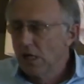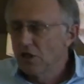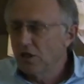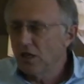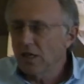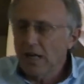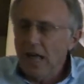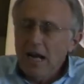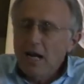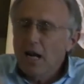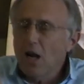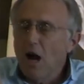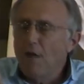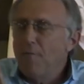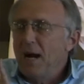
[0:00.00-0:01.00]

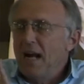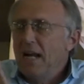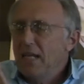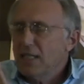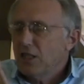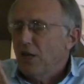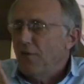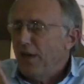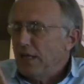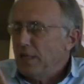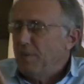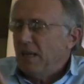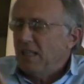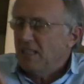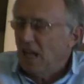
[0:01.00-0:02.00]
Surrender of my list of
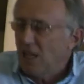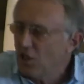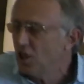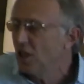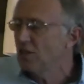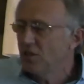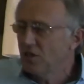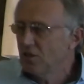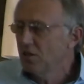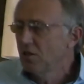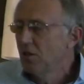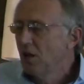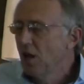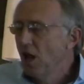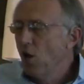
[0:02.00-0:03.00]

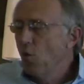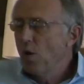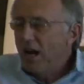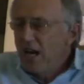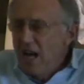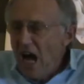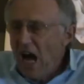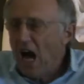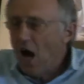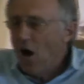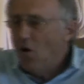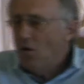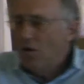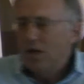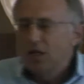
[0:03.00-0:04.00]
expectations. We
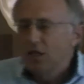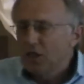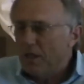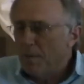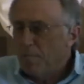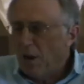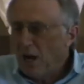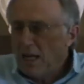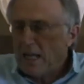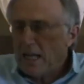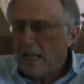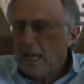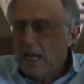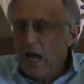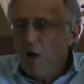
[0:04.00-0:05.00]
now
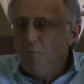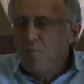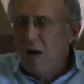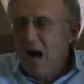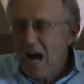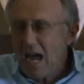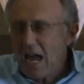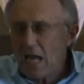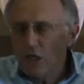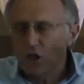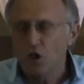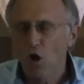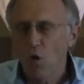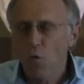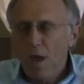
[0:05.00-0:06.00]
symbolically in our
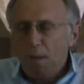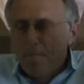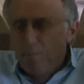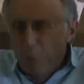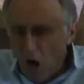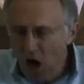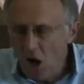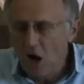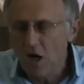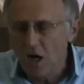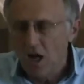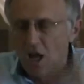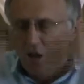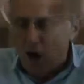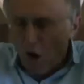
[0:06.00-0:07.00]
minds, we
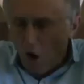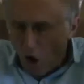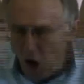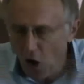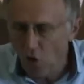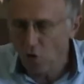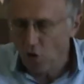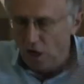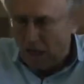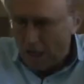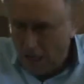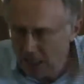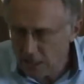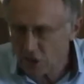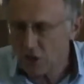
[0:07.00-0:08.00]
burn the whole
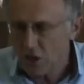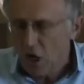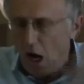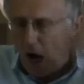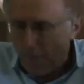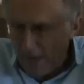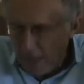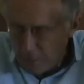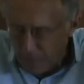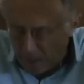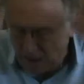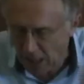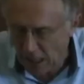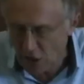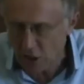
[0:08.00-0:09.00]
list of
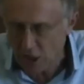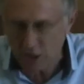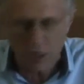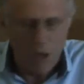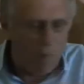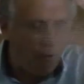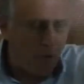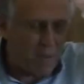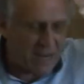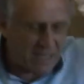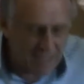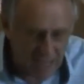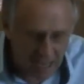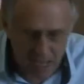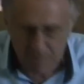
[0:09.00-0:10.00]
expectations for my
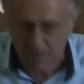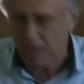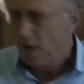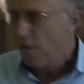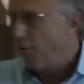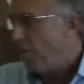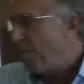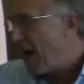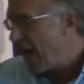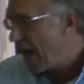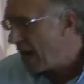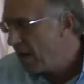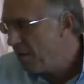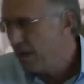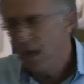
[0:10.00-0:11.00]
neighbor, for my
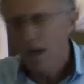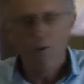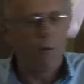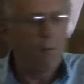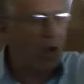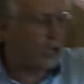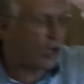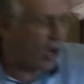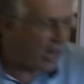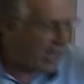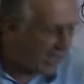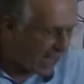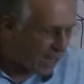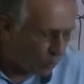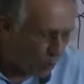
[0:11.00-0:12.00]
enemy, for my
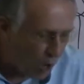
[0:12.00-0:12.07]
colleague at